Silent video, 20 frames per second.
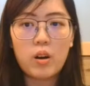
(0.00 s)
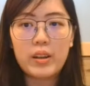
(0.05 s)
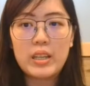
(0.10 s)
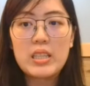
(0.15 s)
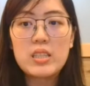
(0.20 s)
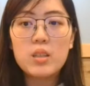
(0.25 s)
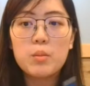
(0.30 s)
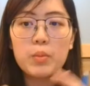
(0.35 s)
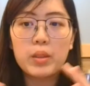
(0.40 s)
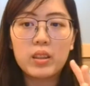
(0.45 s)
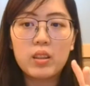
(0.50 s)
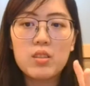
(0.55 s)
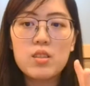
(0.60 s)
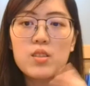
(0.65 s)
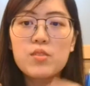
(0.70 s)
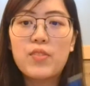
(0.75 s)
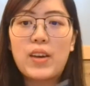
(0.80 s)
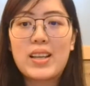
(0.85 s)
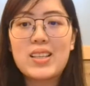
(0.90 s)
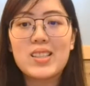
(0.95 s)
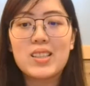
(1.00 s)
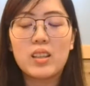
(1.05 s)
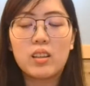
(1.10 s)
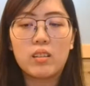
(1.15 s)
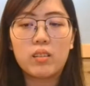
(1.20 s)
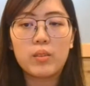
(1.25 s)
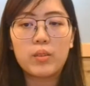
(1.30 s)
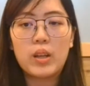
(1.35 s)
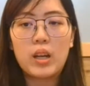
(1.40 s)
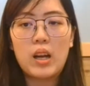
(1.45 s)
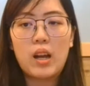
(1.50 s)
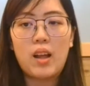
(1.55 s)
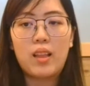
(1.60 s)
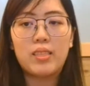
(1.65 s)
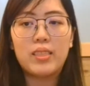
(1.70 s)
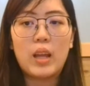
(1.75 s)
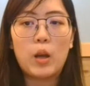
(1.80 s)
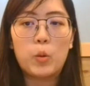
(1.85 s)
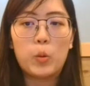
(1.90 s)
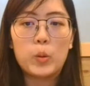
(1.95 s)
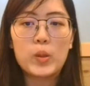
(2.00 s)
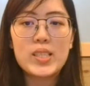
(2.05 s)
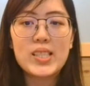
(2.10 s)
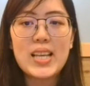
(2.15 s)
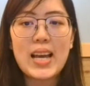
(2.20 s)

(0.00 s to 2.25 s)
or intermittent fasting, they will